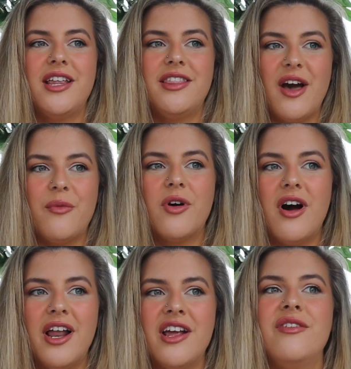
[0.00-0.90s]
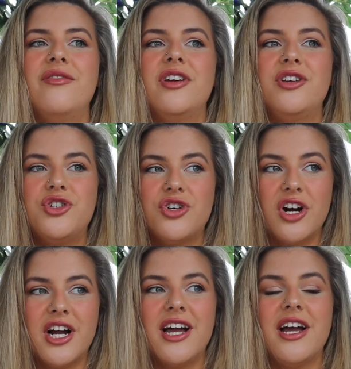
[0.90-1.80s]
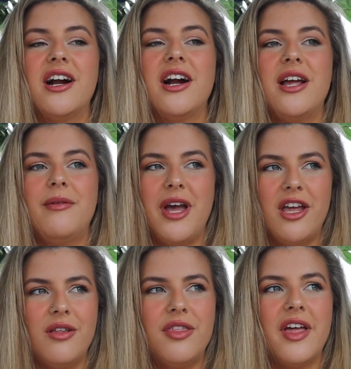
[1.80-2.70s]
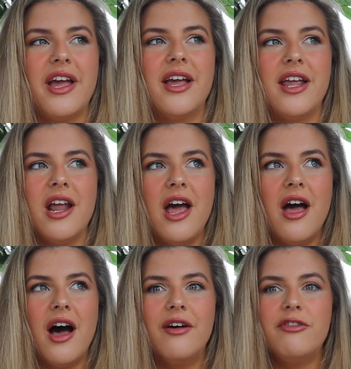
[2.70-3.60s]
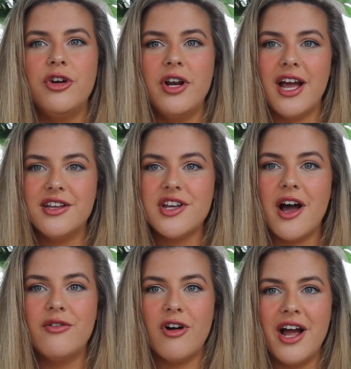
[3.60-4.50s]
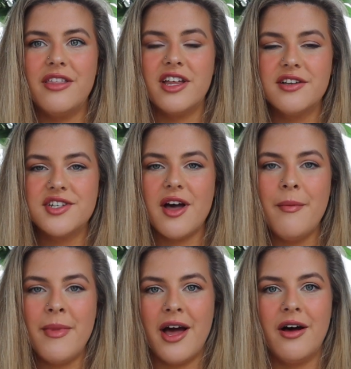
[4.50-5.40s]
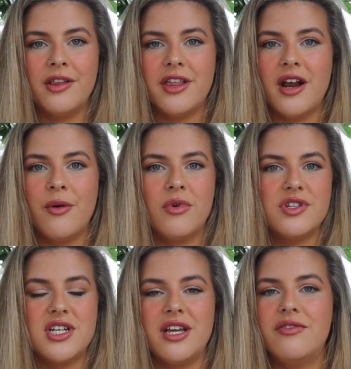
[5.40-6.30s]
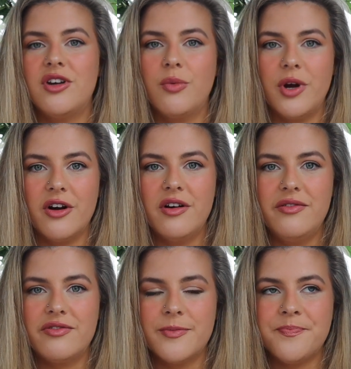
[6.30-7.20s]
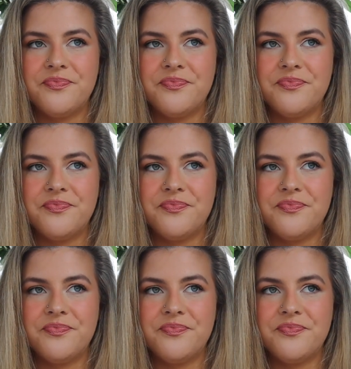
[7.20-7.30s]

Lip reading: that will kind of trigger and make you think. And I've learned as I write, things come out that I wasn't even aware of.